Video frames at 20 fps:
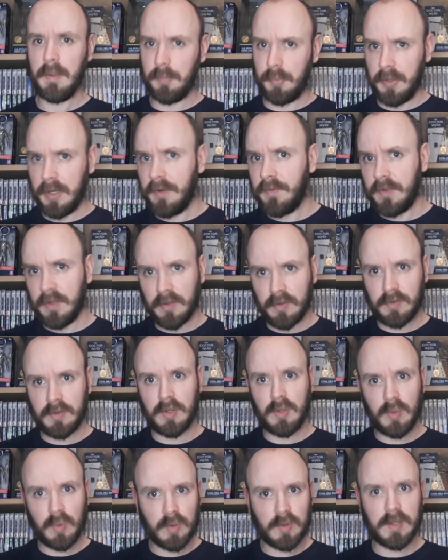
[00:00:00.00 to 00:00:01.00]
previous
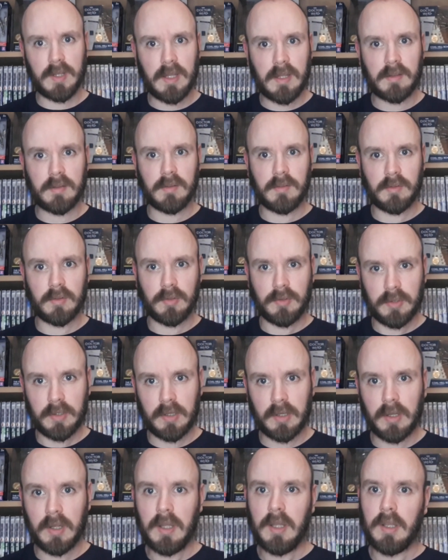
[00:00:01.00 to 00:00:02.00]
two seasons
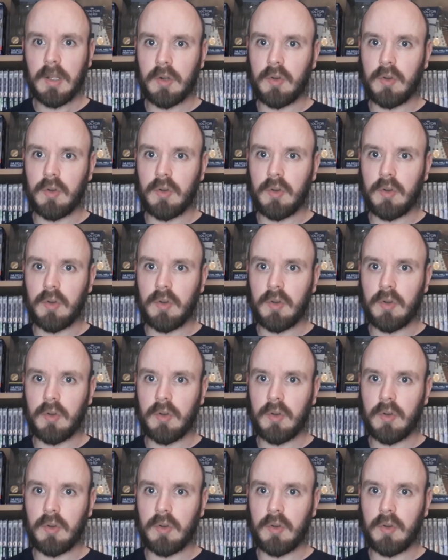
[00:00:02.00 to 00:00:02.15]
under